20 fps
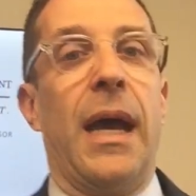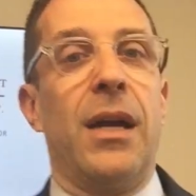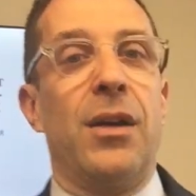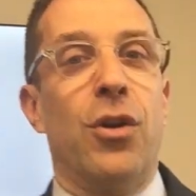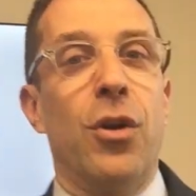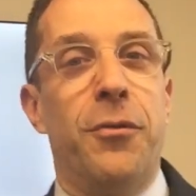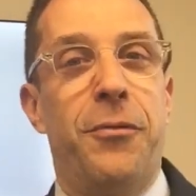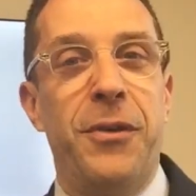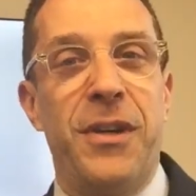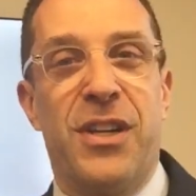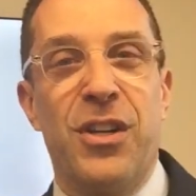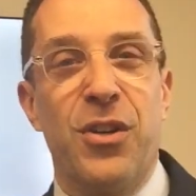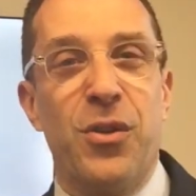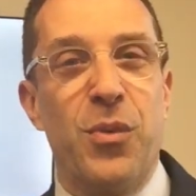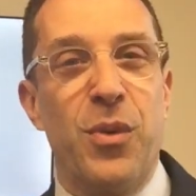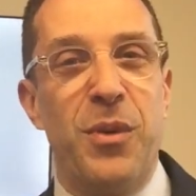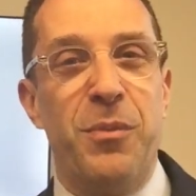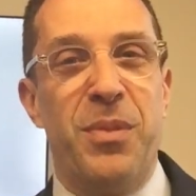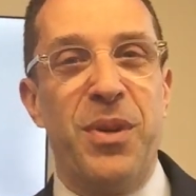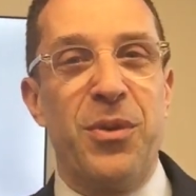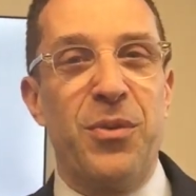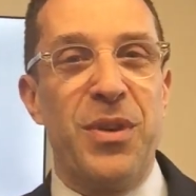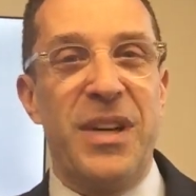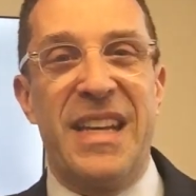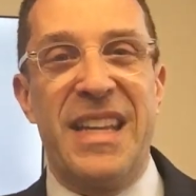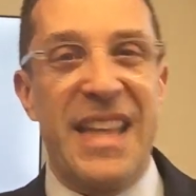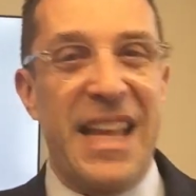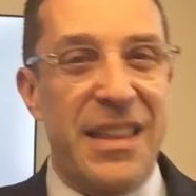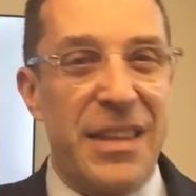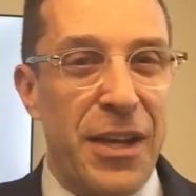Go figure. We've been
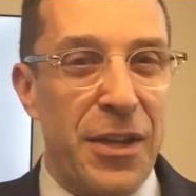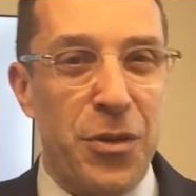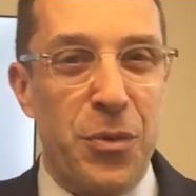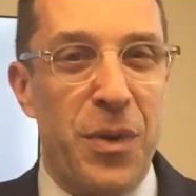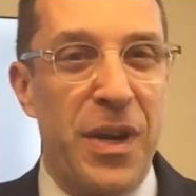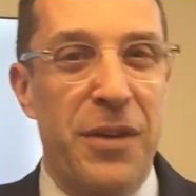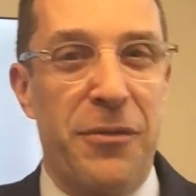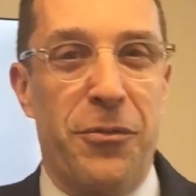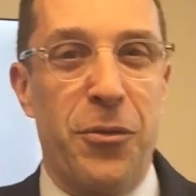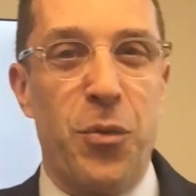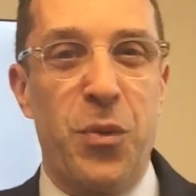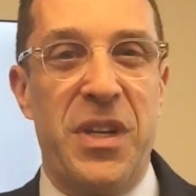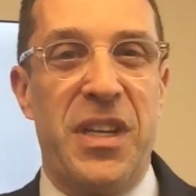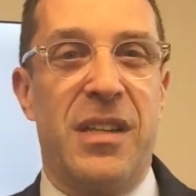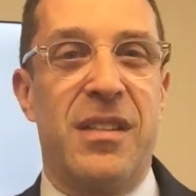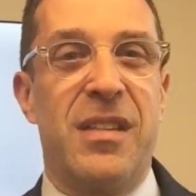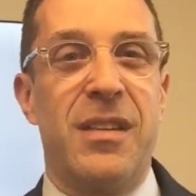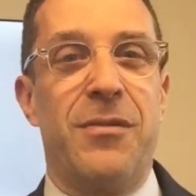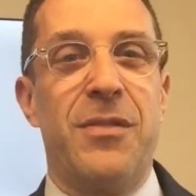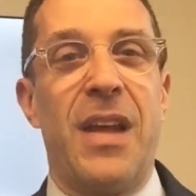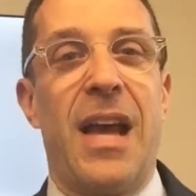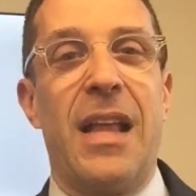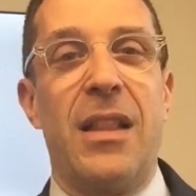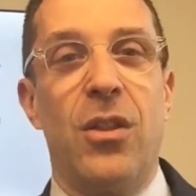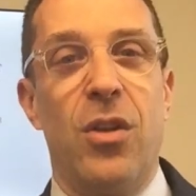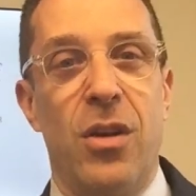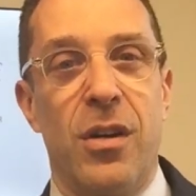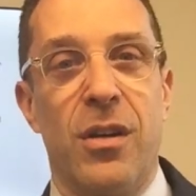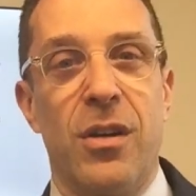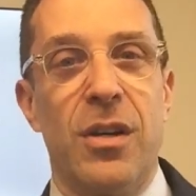reading that the other way for weeks, if not
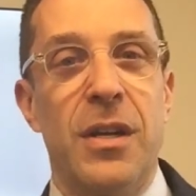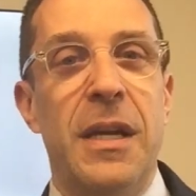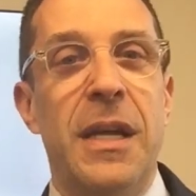longer.